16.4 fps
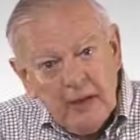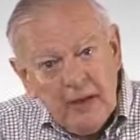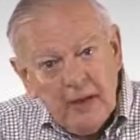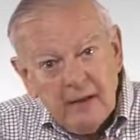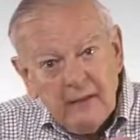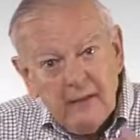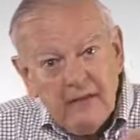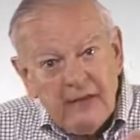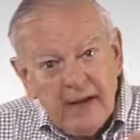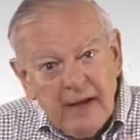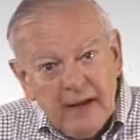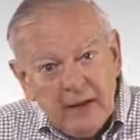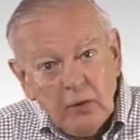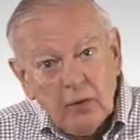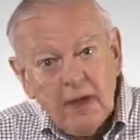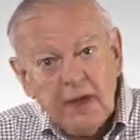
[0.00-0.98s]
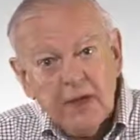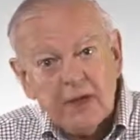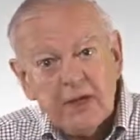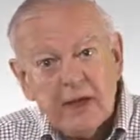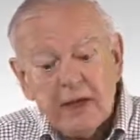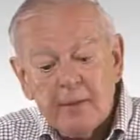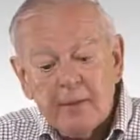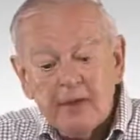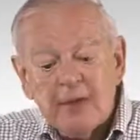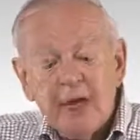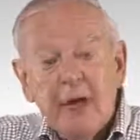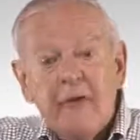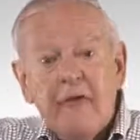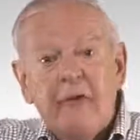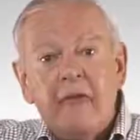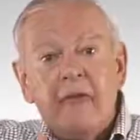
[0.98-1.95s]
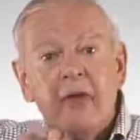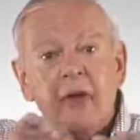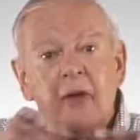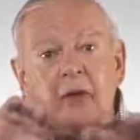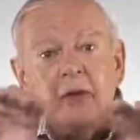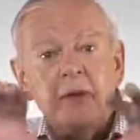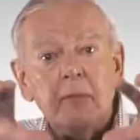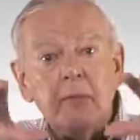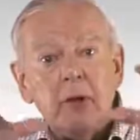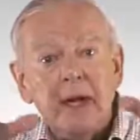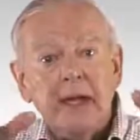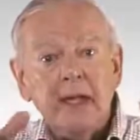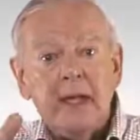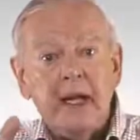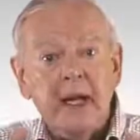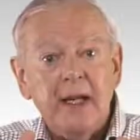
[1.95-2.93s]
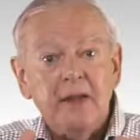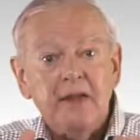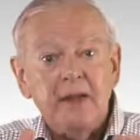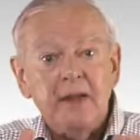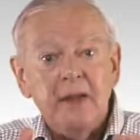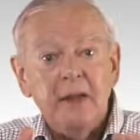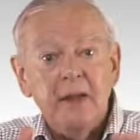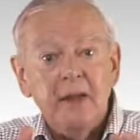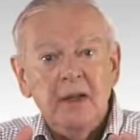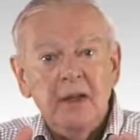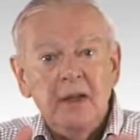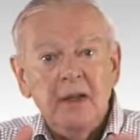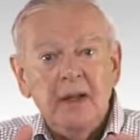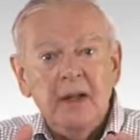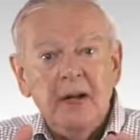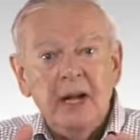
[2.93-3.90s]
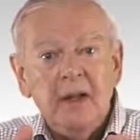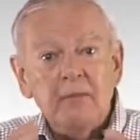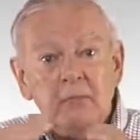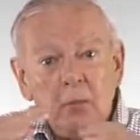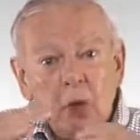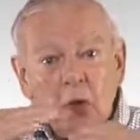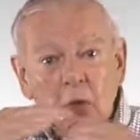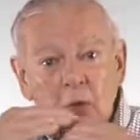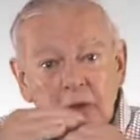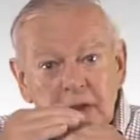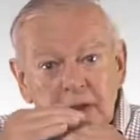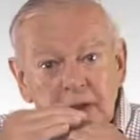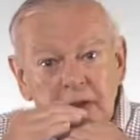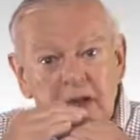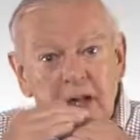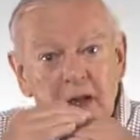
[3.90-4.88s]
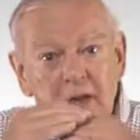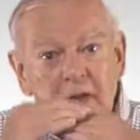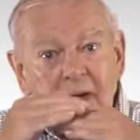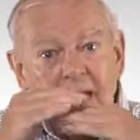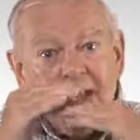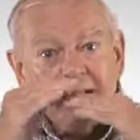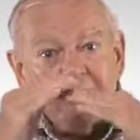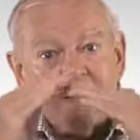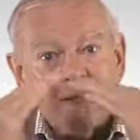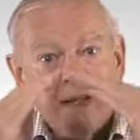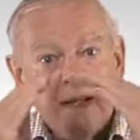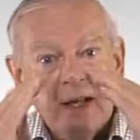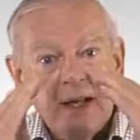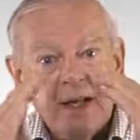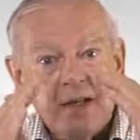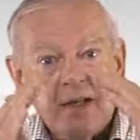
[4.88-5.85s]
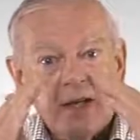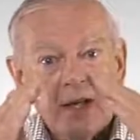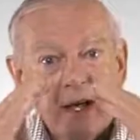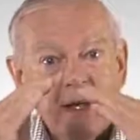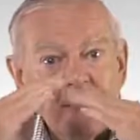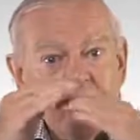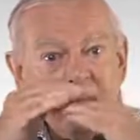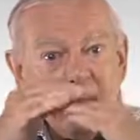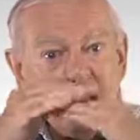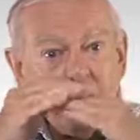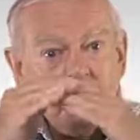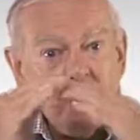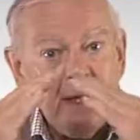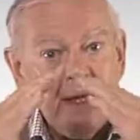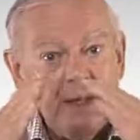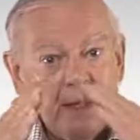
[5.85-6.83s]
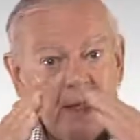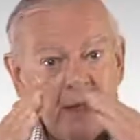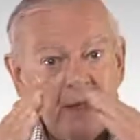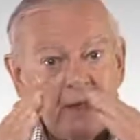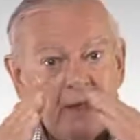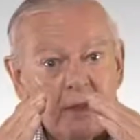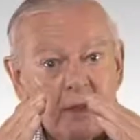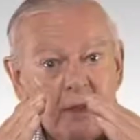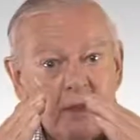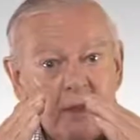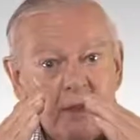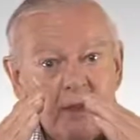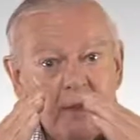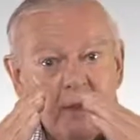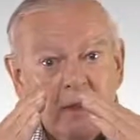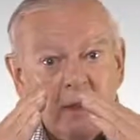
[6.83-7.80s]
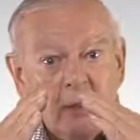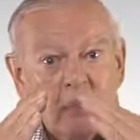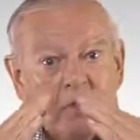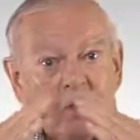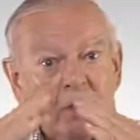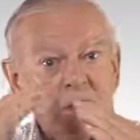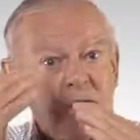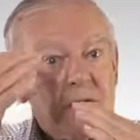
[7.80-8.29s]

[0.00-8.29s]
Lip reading: in fine-grained sediments and filled the brain case and molded itself against the inside of that brain case, which